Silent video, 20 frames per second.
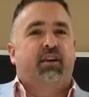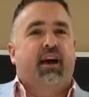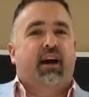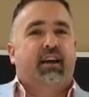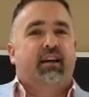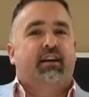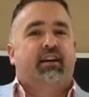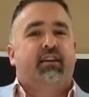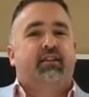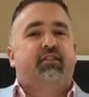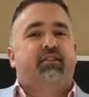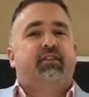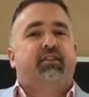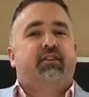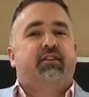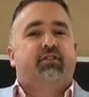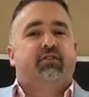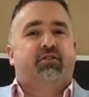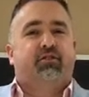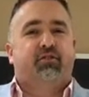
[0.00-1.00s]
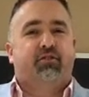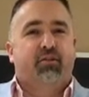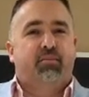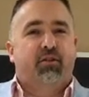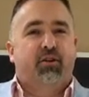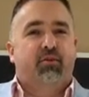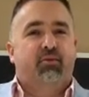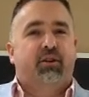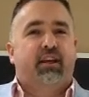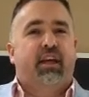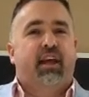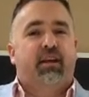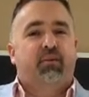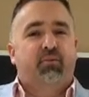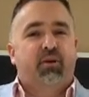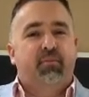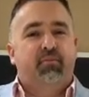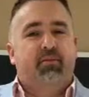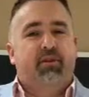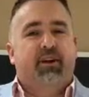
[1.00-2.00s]
got to continue to distribute. Can
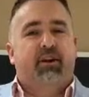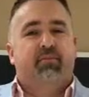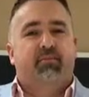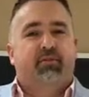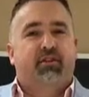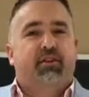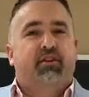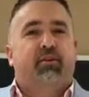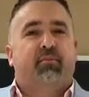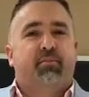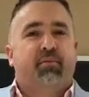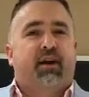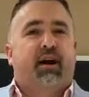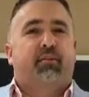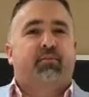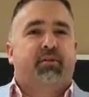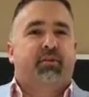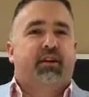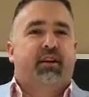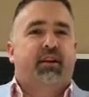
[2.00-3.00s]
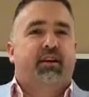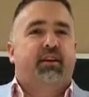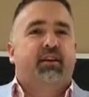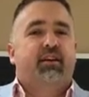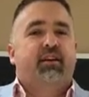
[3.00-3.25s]
we bring them to your property?